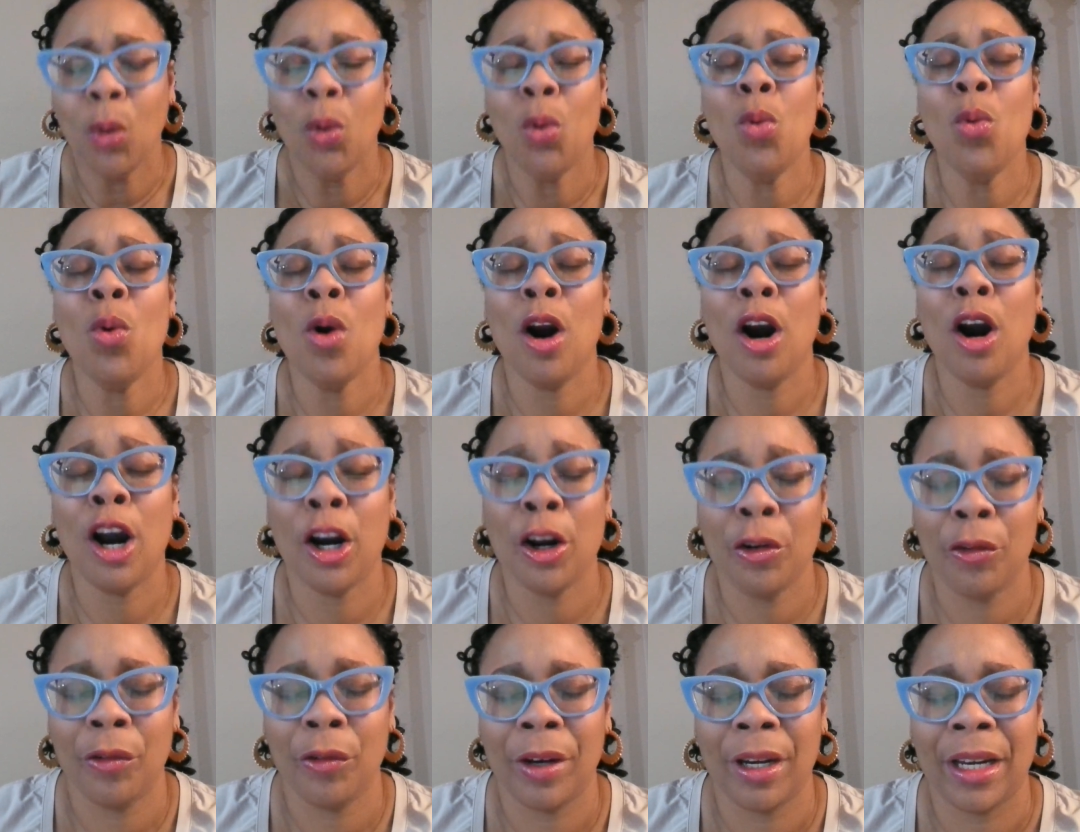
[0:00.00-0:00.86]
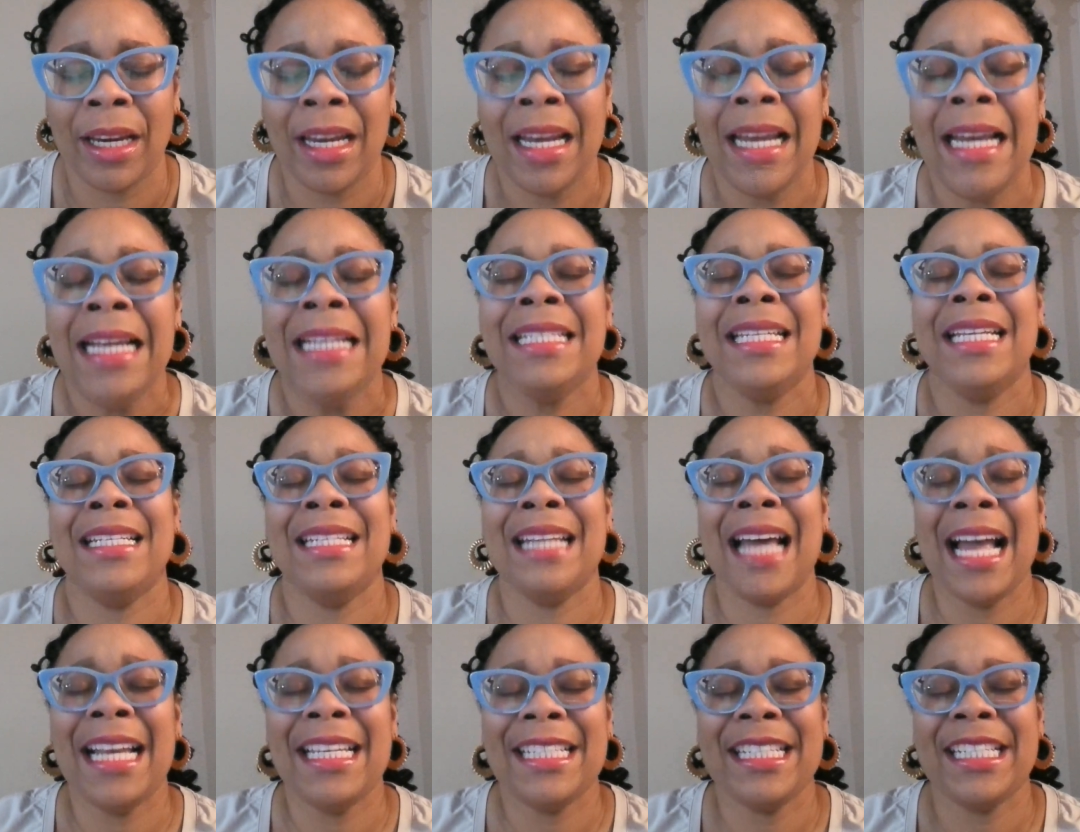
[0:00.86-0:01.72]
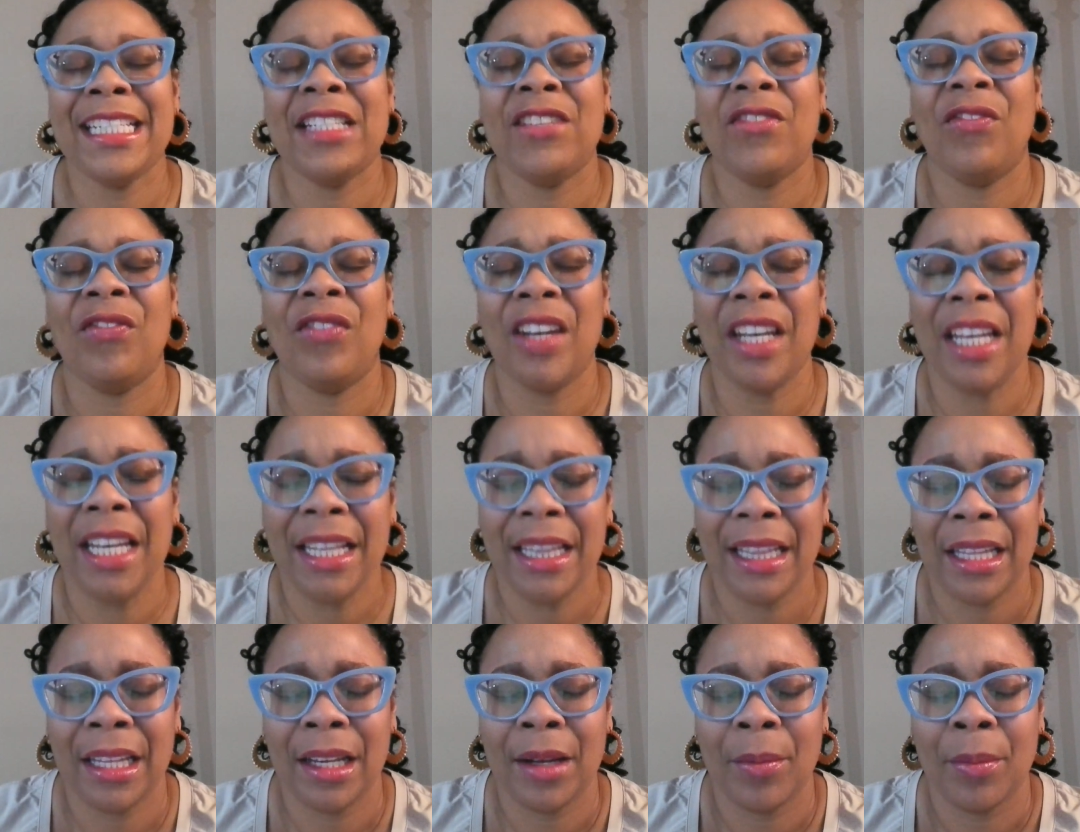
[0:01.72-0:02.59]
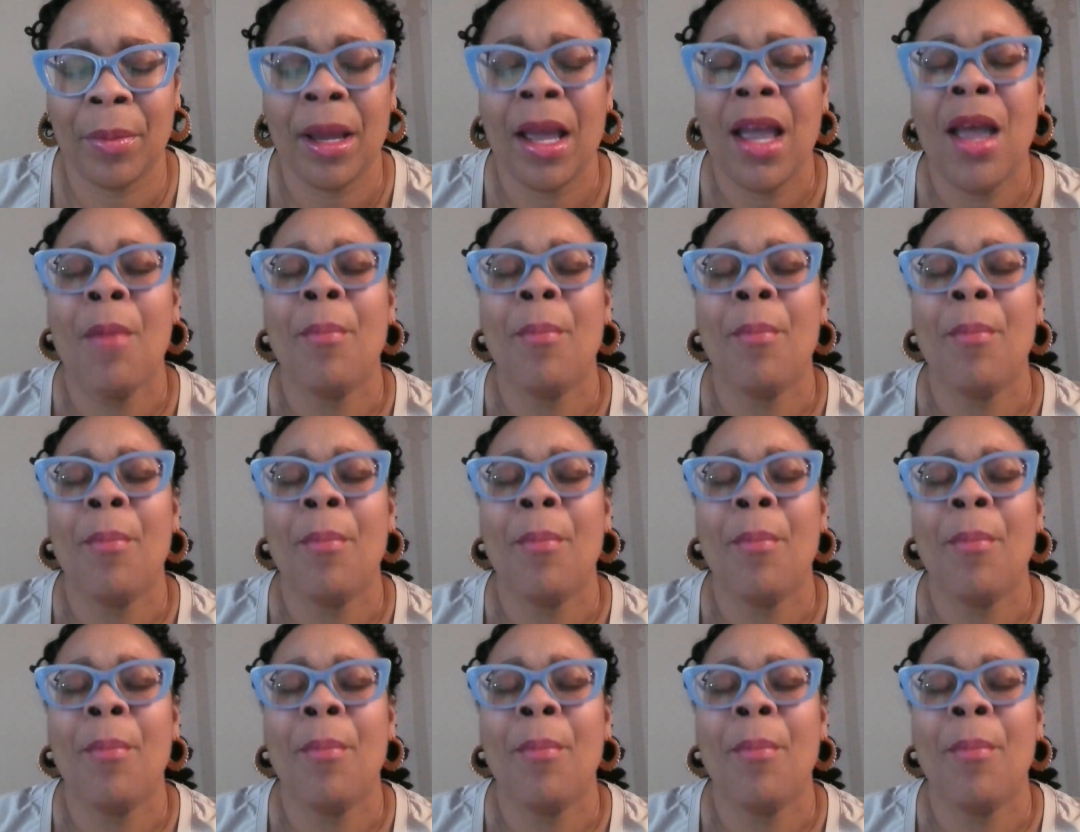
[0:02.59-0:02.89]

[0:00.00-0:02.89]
who are hungry, to not just feed them,